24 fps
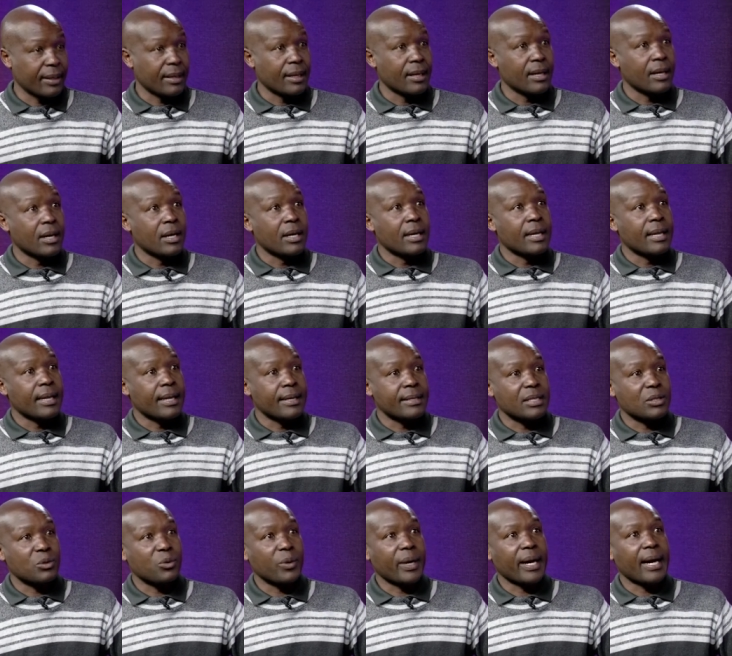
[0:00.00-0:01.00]
Mm-hmm.
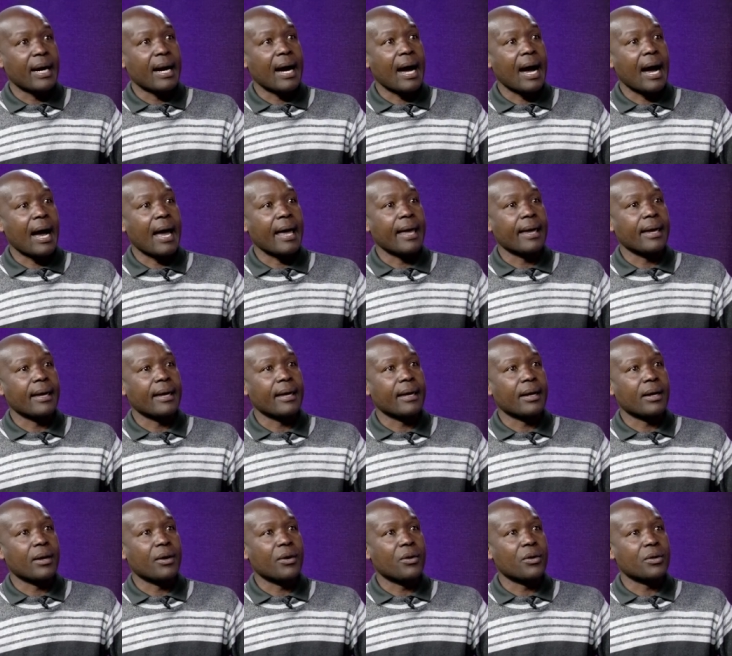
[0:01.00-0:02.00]
This is where I
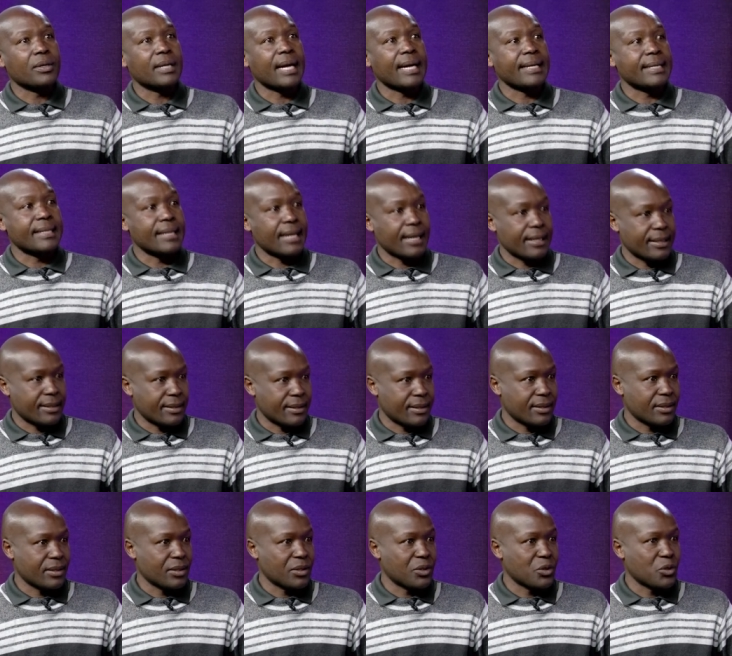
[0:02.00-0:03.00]
got a
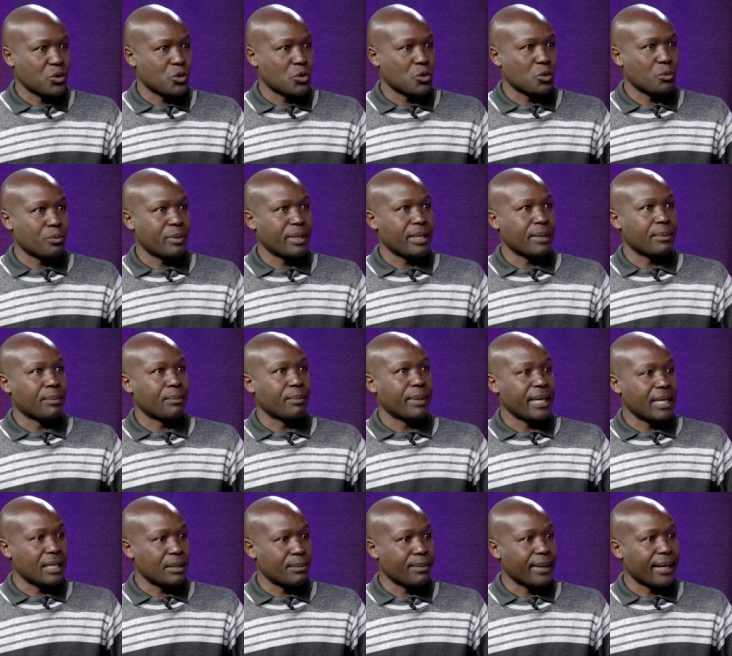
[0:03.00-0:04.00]
chance to be
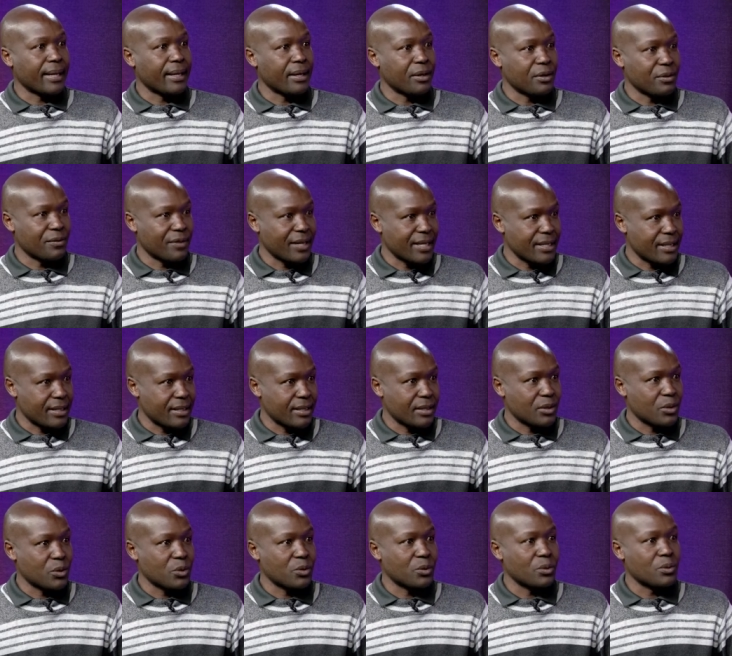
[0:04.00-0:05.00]
picked by the university
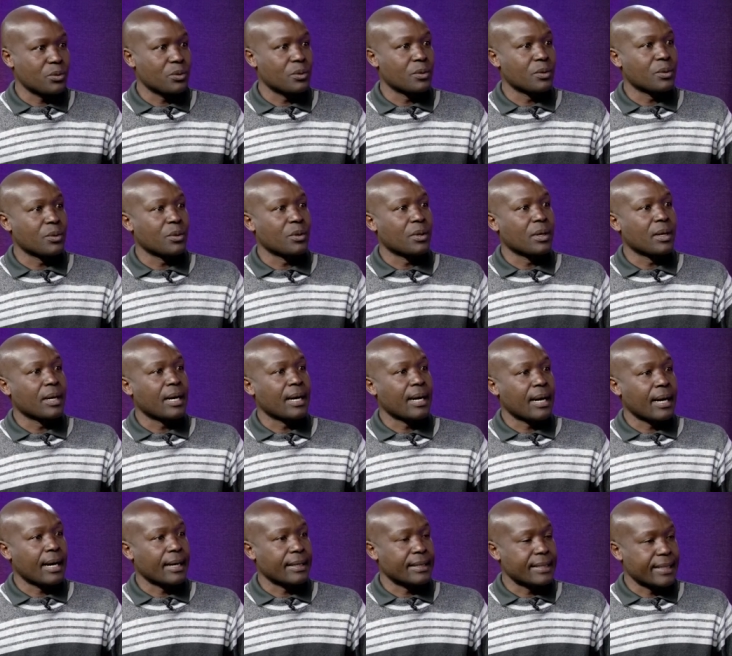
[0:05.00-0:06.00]
to
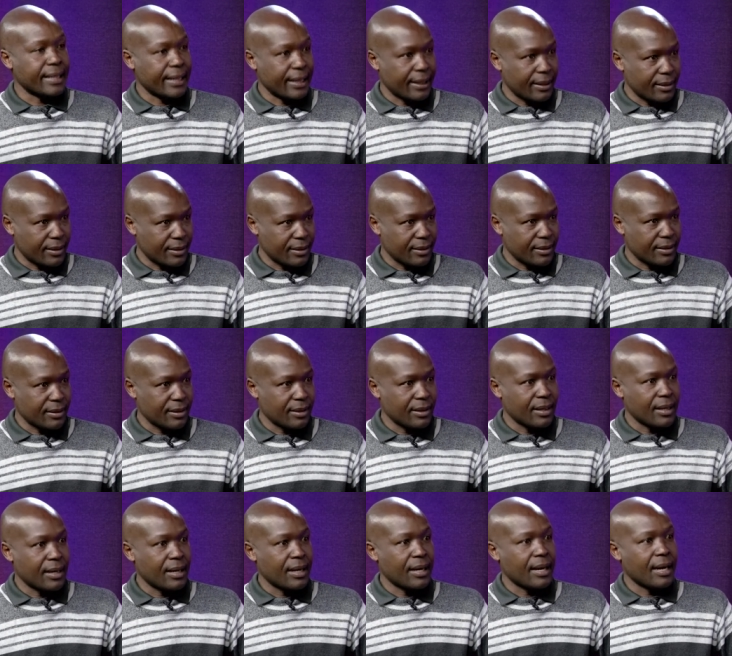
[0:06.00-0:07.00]
attend
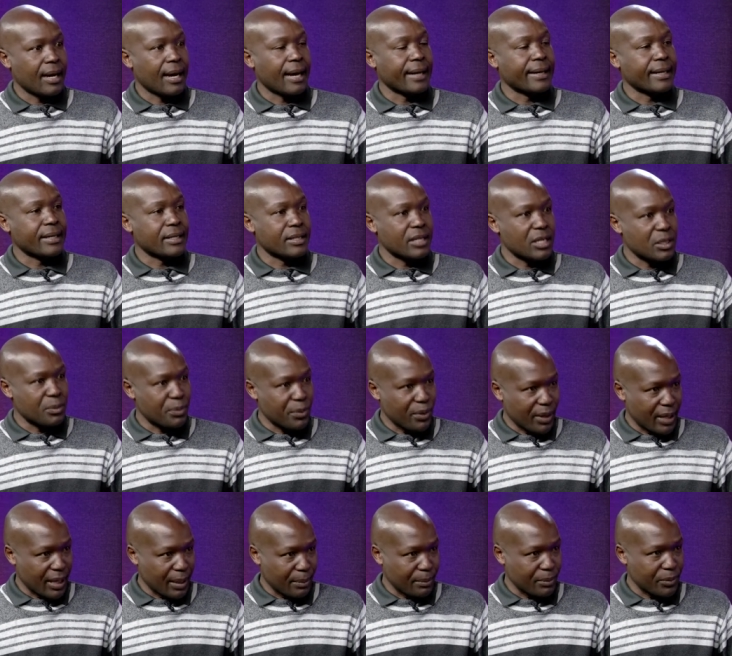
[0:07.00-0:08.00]
an exchange
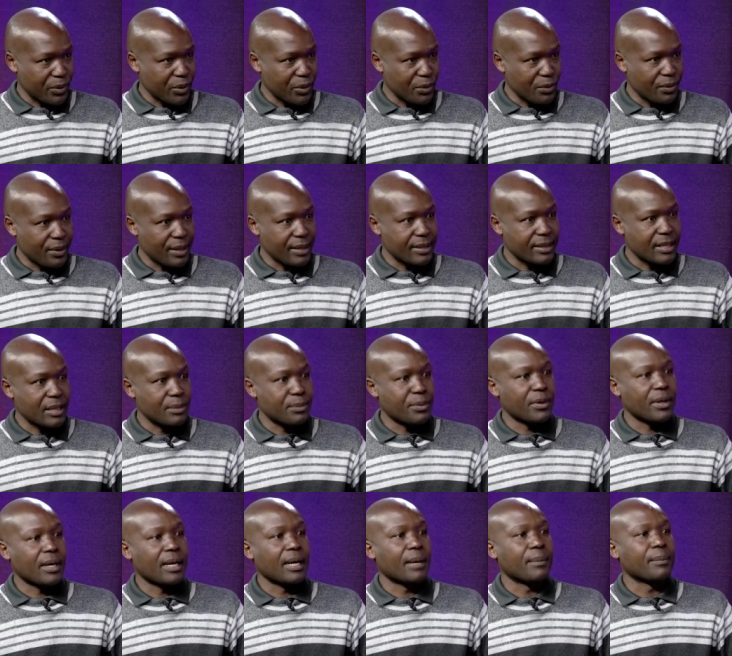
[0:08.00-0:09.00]
program, youth exchange
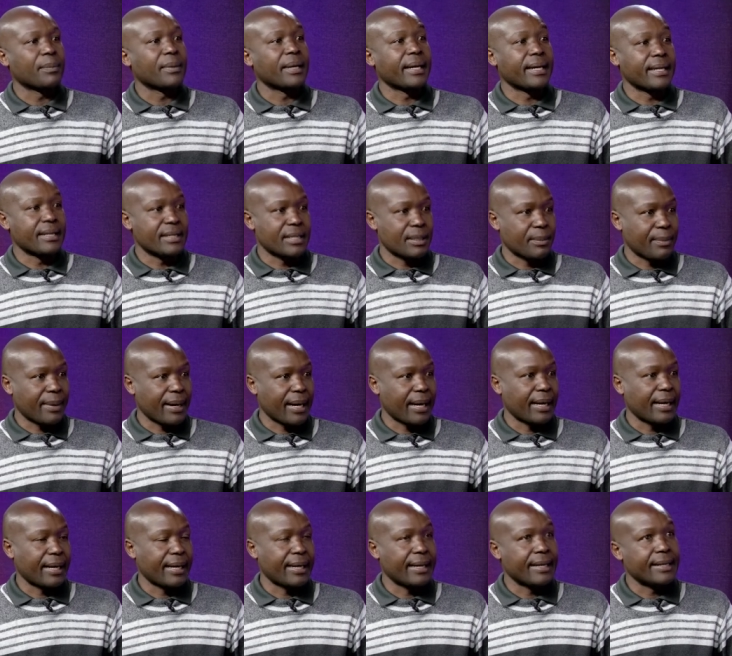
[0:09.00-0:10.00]
program in
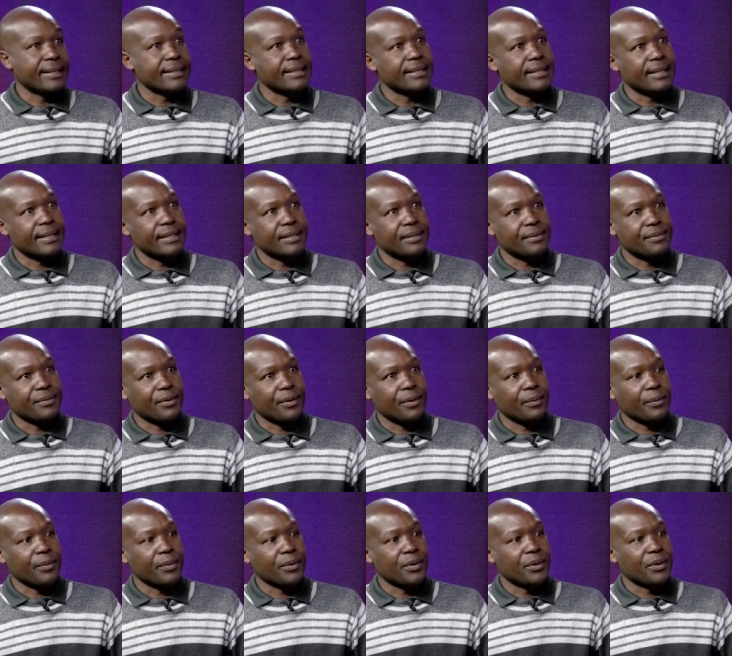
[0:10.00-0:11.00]
Japan in nineteen
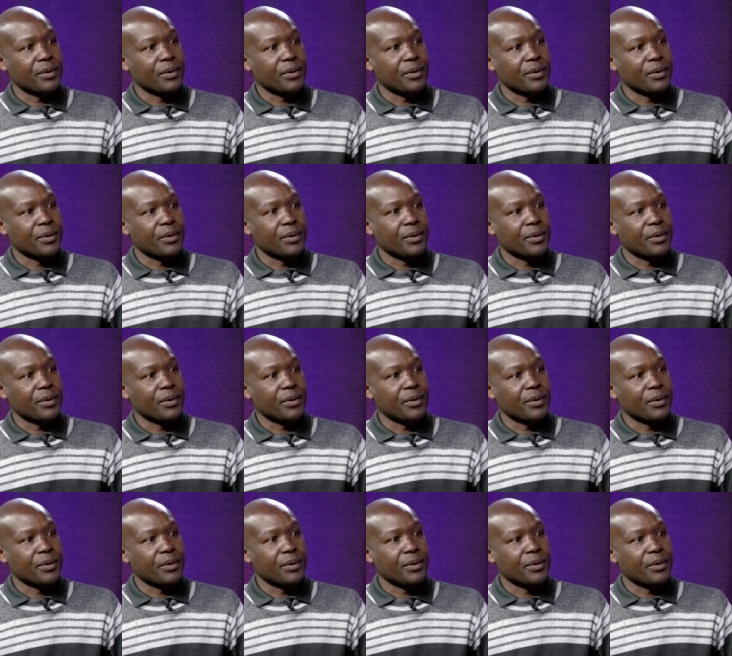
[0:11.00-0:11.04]
ninety-four.